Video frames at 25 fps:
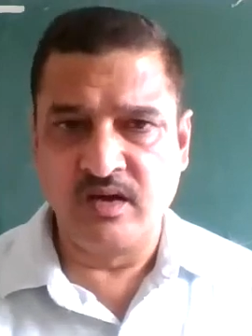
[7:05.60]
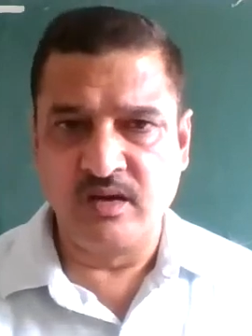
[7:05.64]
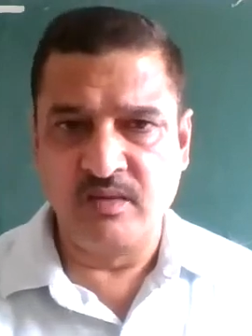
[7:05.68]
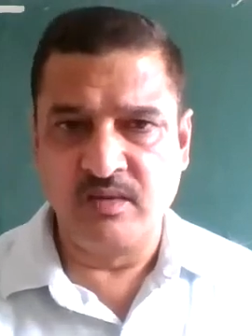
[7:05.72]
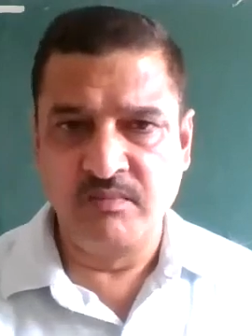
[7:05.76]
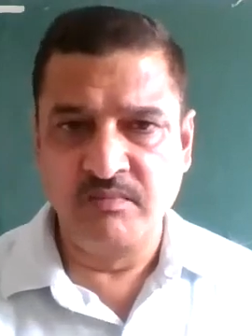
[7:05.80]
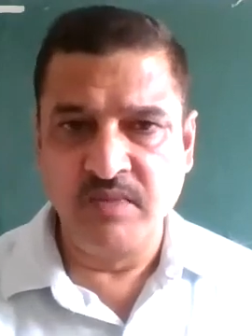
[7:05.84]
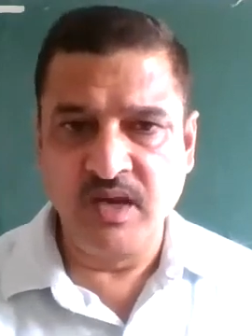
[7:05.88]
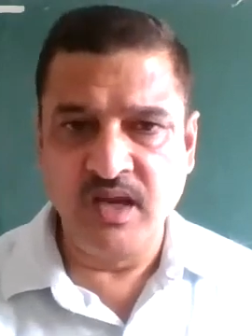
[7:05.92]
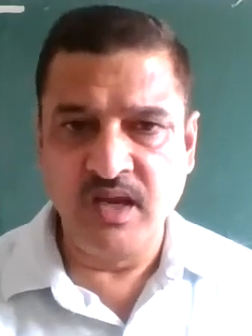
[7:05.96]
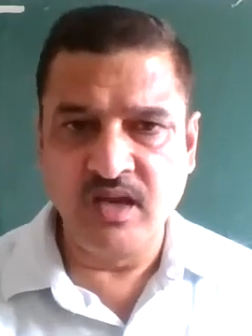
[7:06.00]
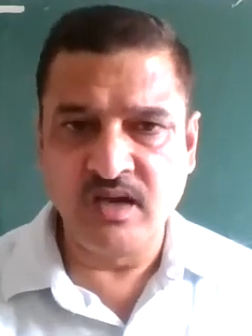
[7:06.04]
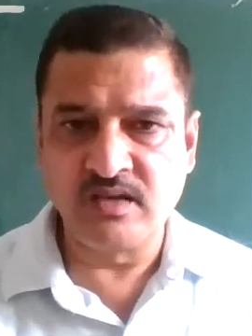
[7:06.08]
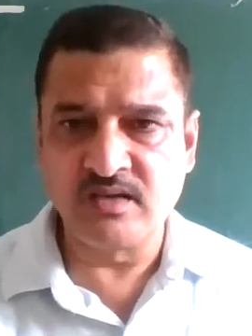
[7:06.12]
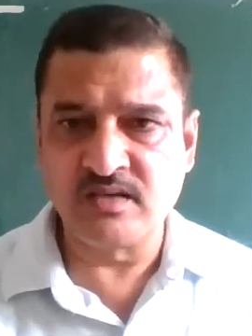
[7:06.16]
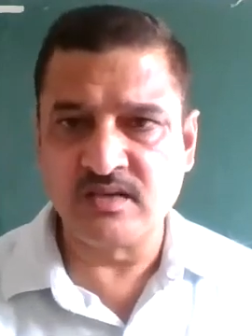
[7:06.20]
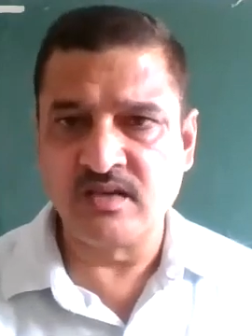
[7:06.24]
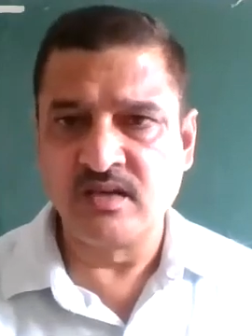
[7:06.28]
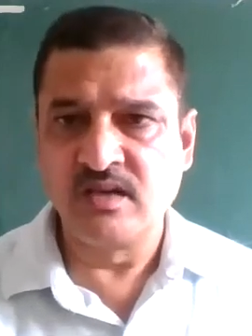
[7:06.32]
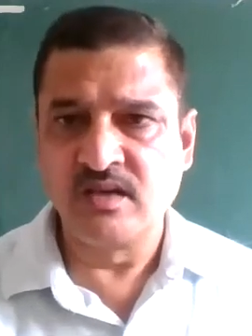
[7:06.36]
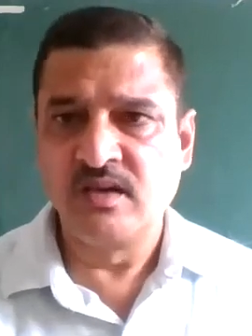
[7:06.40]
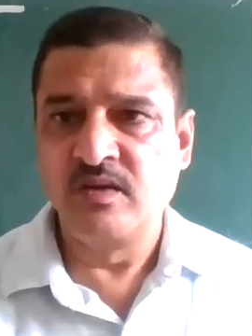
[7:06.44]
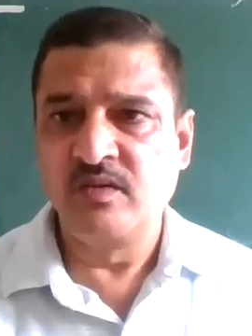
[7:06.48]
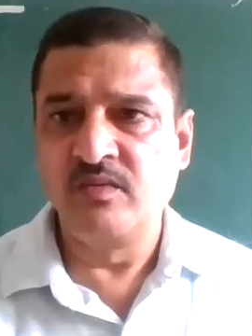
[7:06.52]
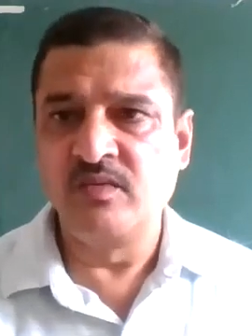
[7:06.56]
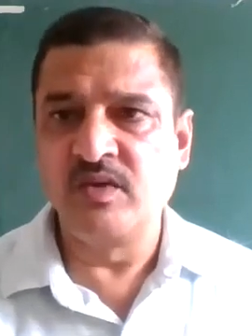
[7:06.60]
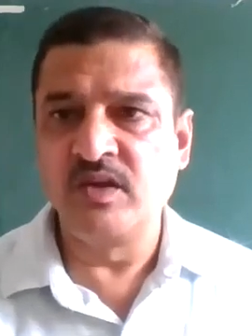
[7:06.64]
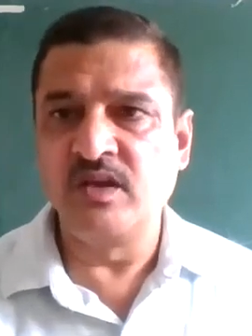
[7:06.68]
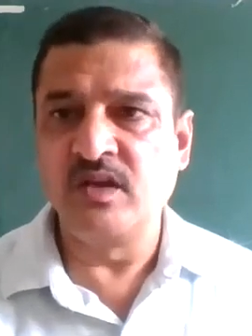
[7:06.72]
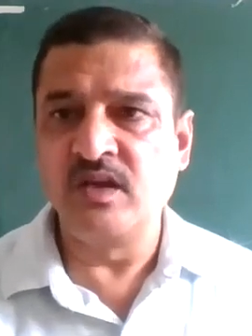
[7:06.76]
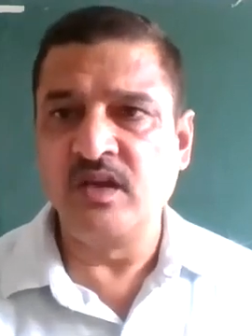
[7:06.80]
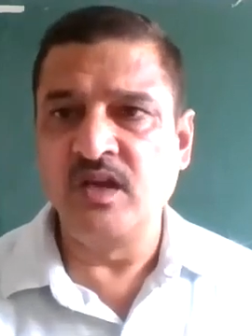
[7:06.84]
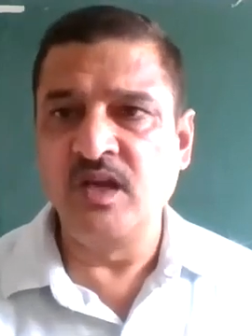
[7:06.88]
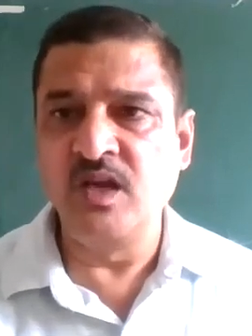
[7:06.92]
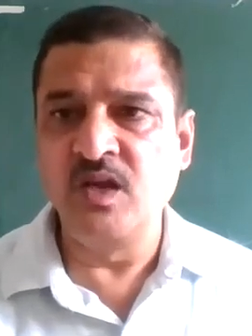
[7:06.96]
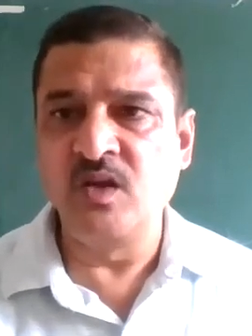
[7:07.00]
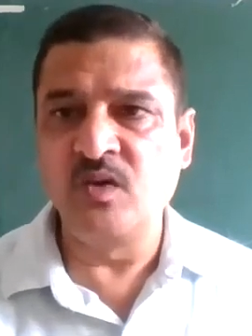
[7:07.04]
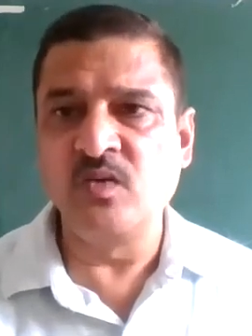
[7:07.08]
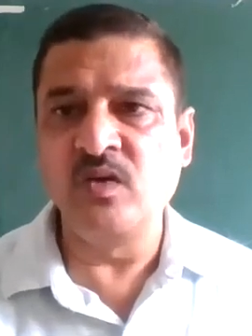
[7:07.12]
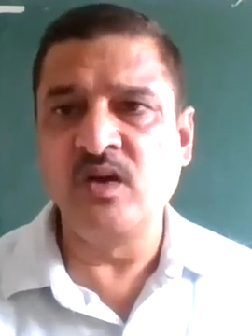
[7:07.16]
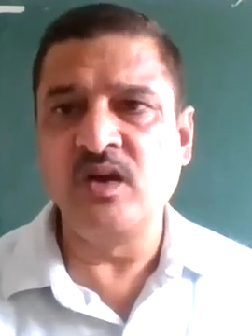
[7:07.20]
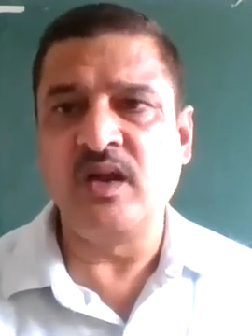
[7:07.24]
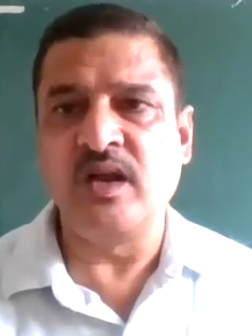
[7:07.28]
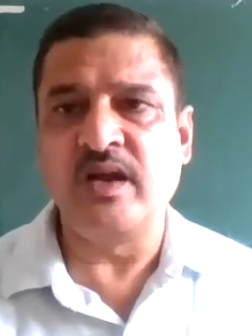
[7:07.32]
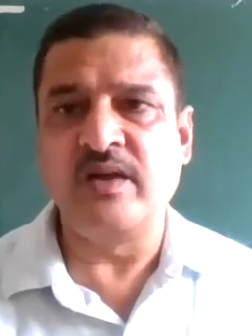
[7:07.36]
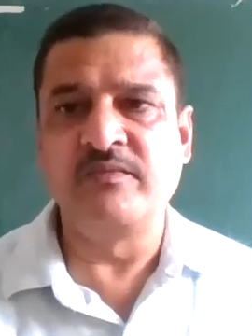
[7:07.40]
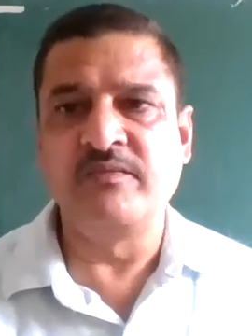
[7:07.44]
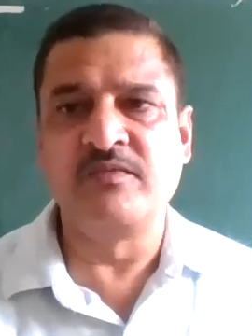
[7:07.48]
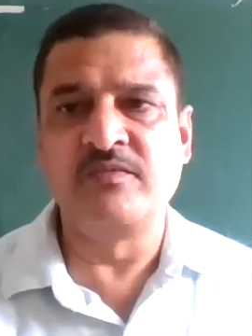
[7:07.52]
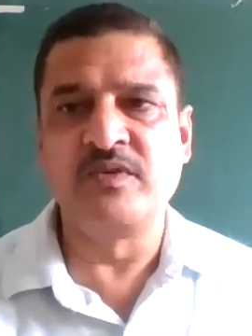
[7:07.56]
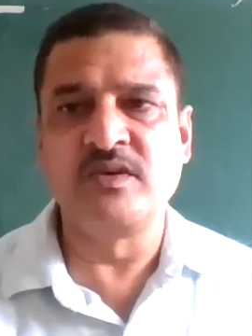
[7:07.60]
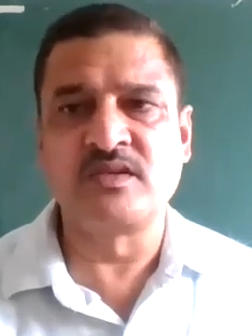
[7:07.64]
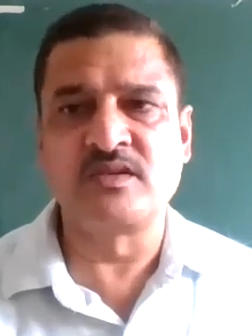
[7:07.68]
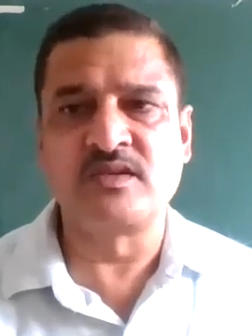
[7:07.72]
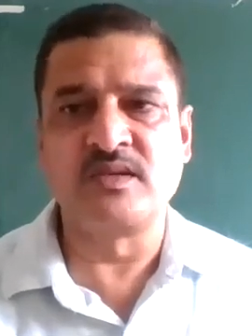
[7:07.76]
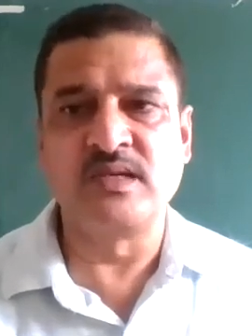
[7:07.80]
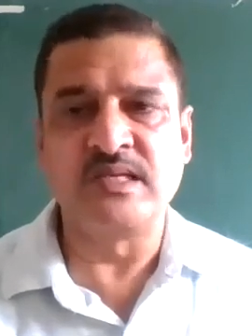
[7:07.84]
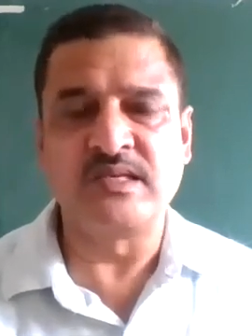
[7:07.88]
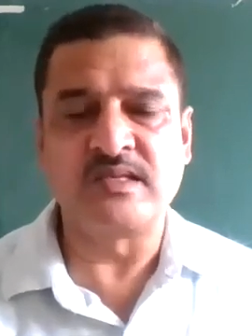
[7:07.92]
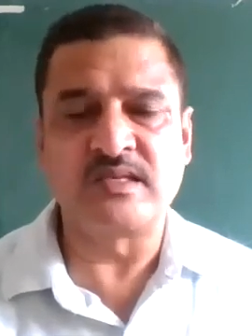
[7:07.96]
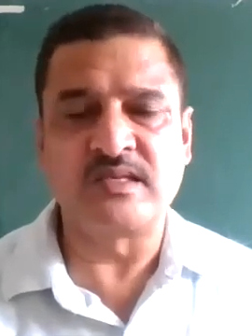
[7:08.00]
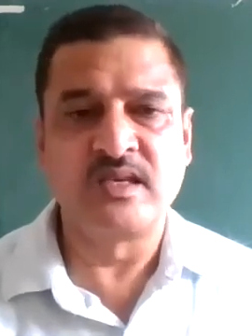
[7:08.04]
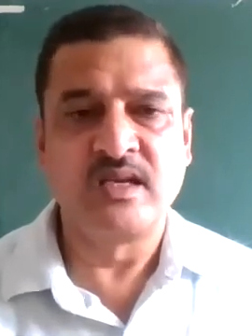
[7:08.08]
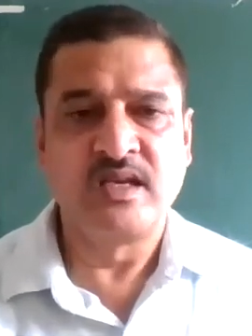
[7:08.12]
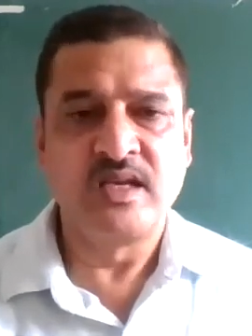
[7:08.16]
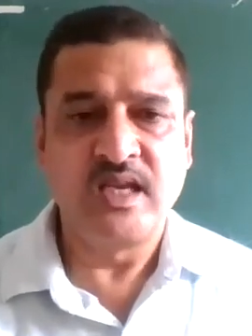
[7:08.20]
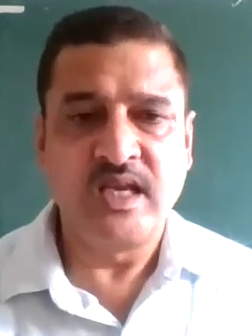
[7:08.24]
makes with equal emphasis